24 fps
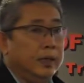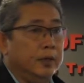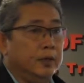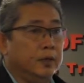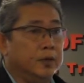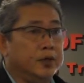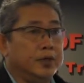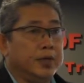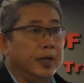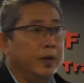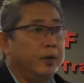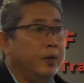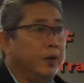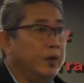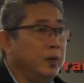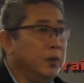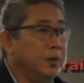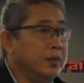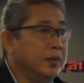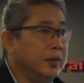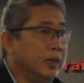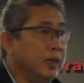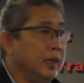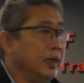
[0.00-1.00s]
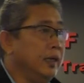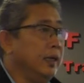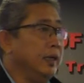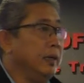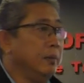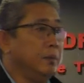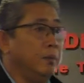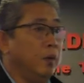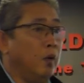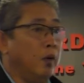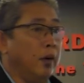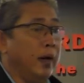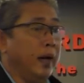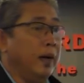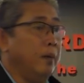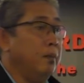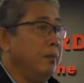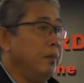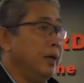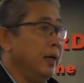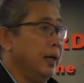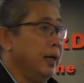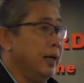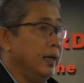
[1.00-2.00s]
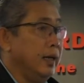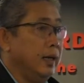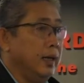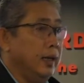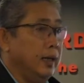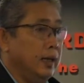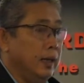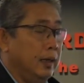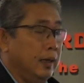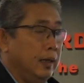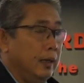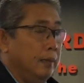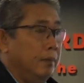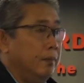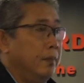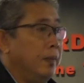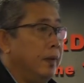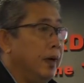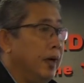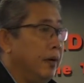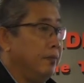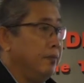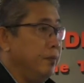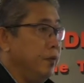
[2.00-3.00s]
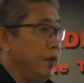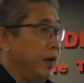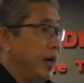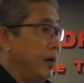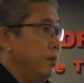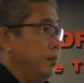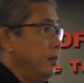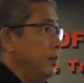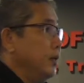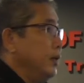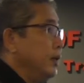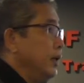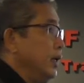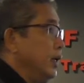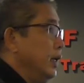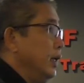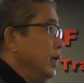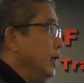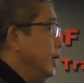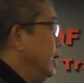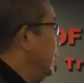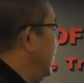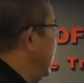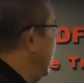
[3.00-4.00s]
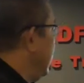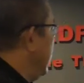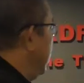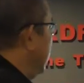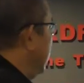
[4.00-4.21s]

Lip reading: to share with you basically the program that I put up. Basically, this is